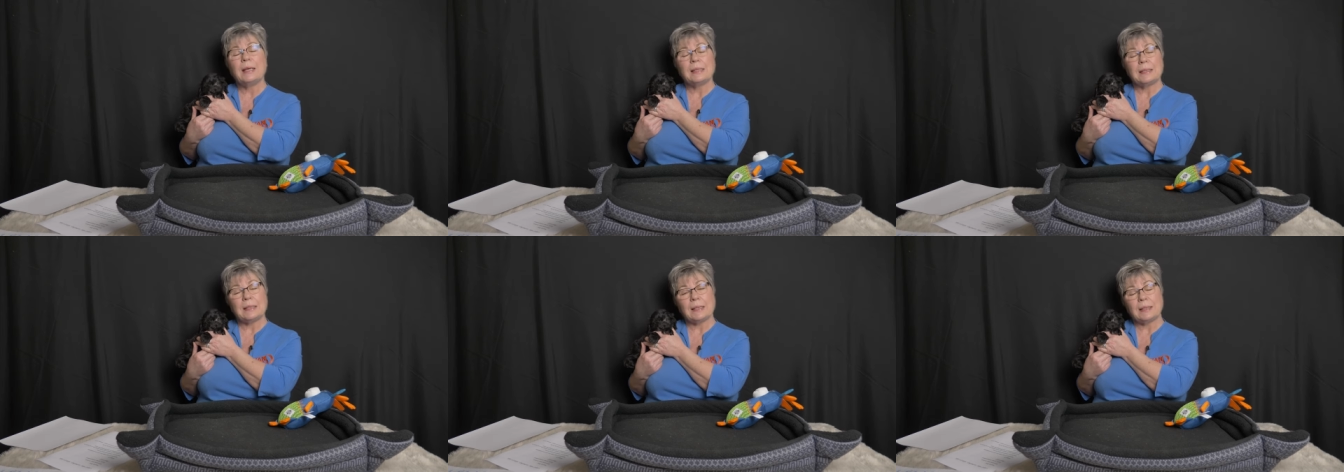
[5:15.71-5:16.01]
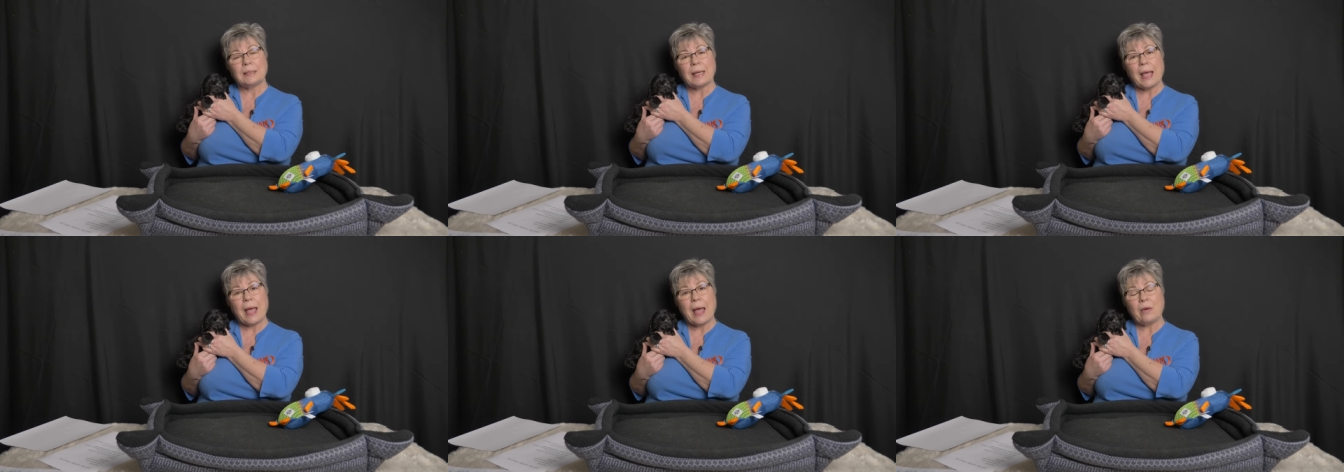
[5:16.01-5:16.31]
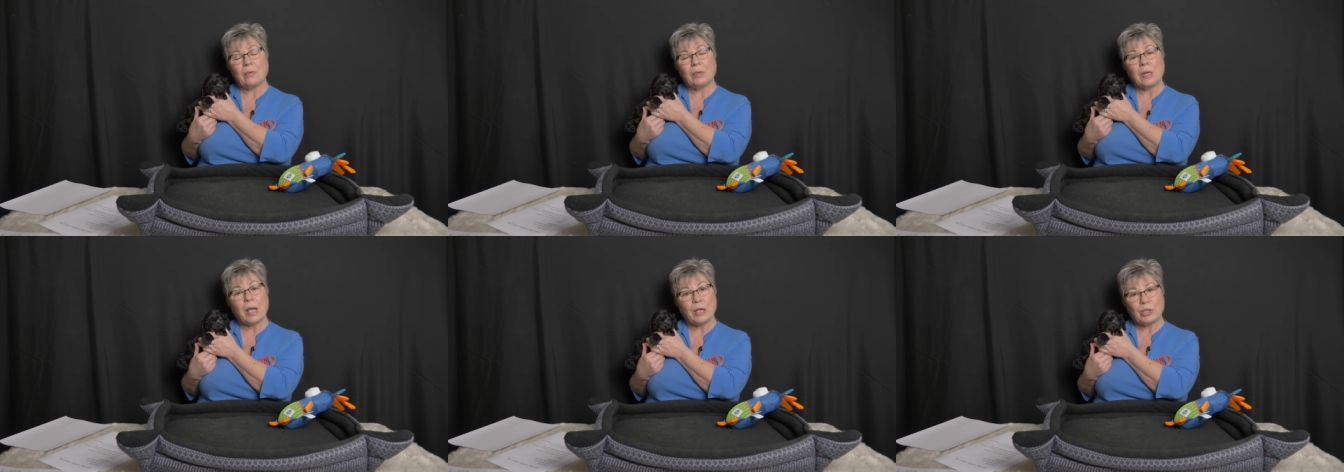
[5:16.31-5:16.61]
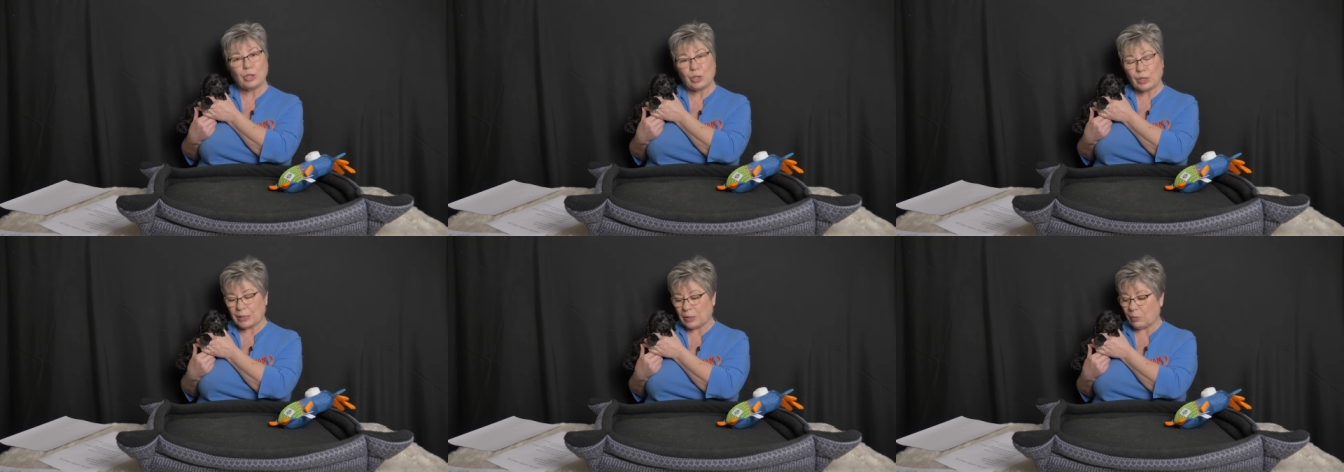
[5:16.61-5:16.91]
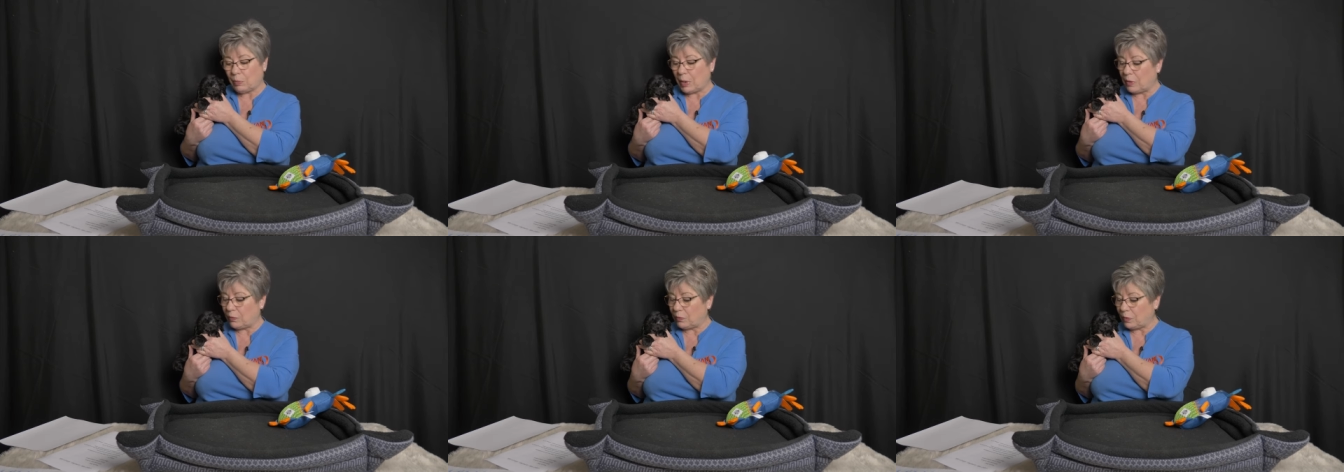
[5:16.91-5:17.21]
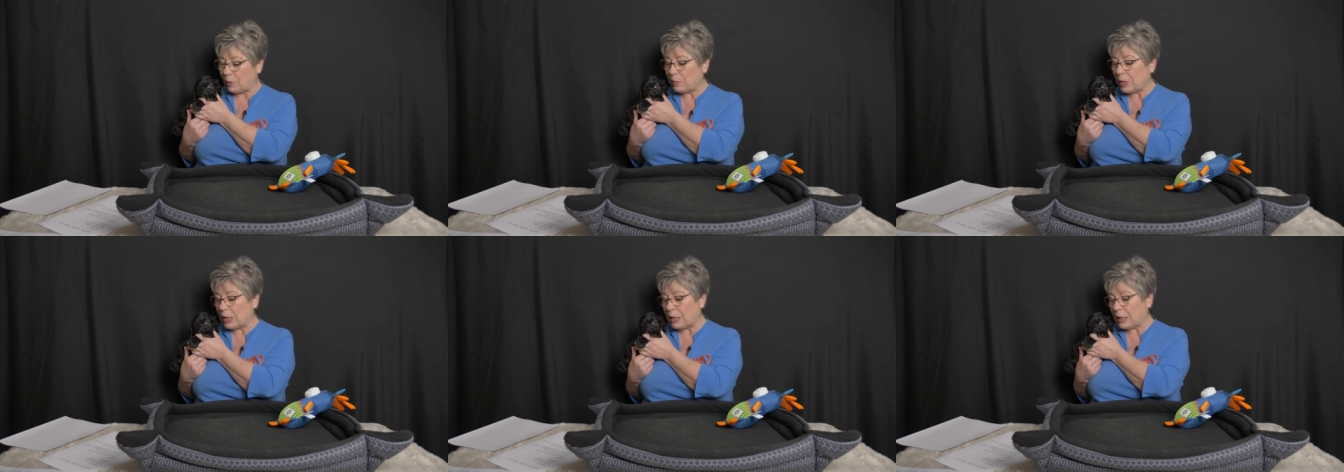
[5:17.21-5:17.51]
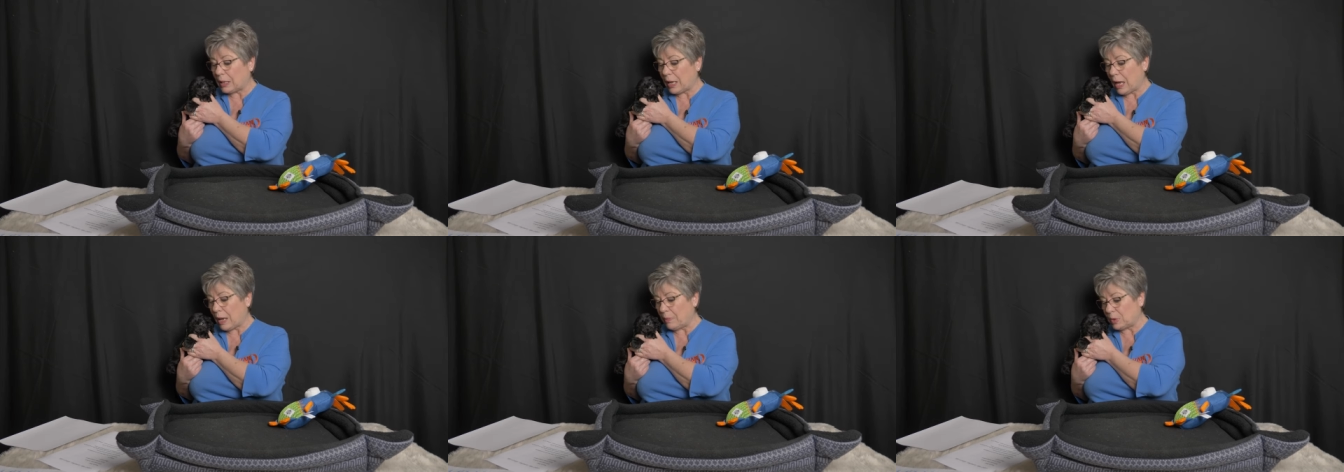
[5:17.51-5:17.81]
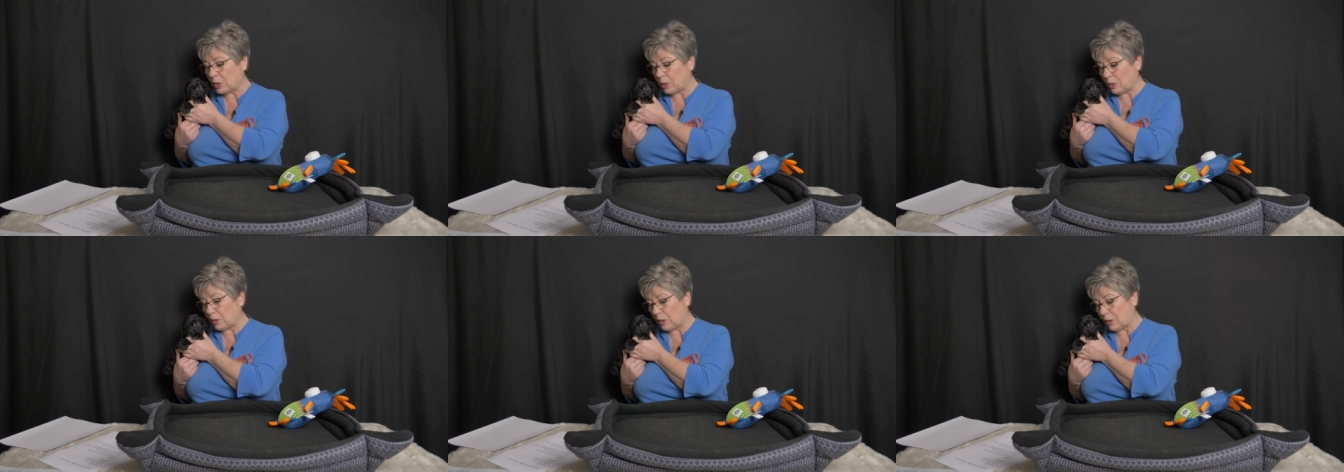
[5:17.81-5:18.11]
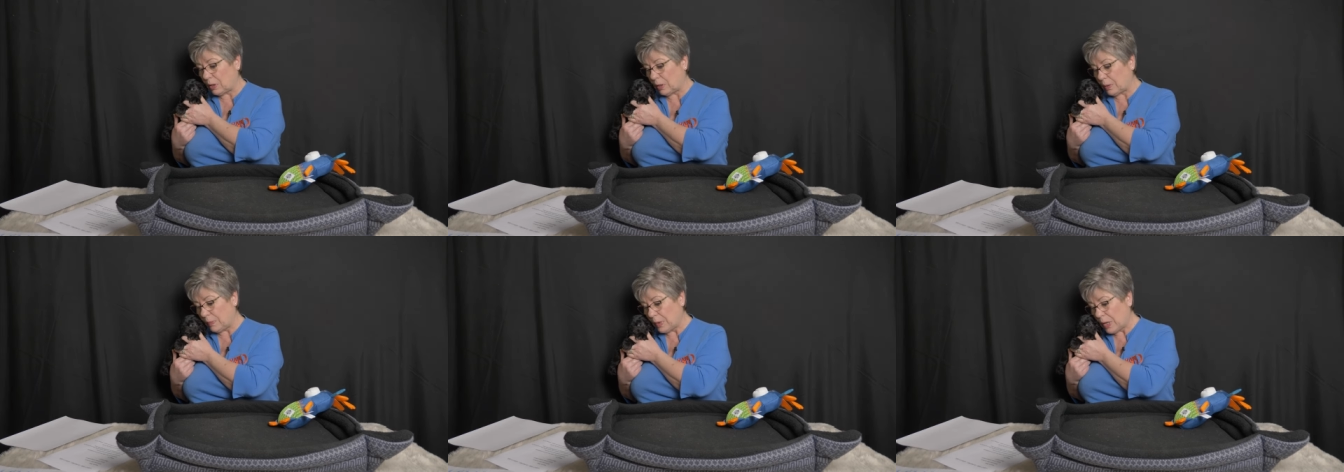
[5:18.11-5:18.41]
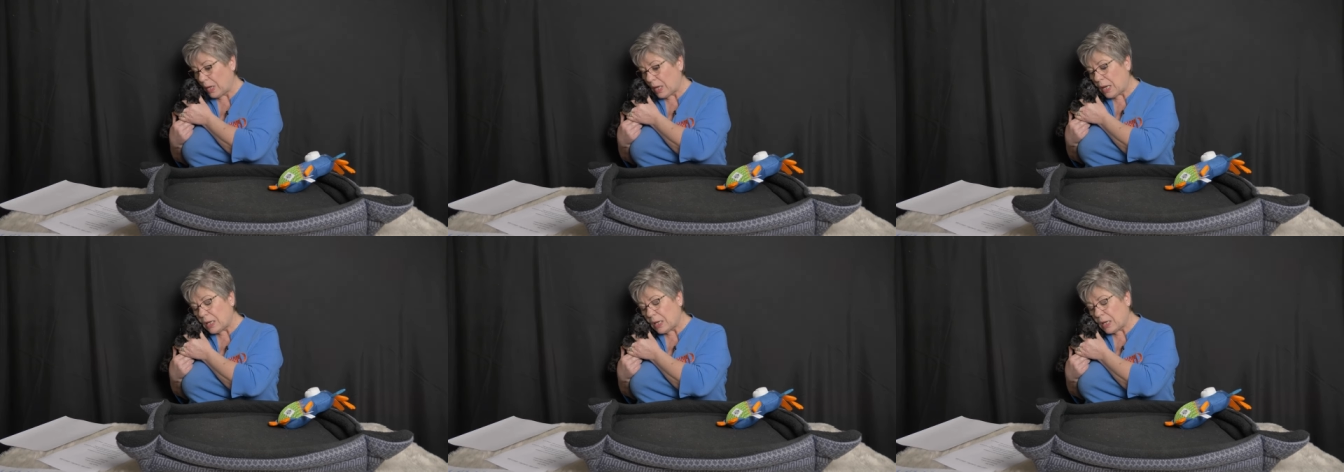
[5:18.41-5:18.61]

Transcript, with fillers: sit down, and just wait for me to come to her.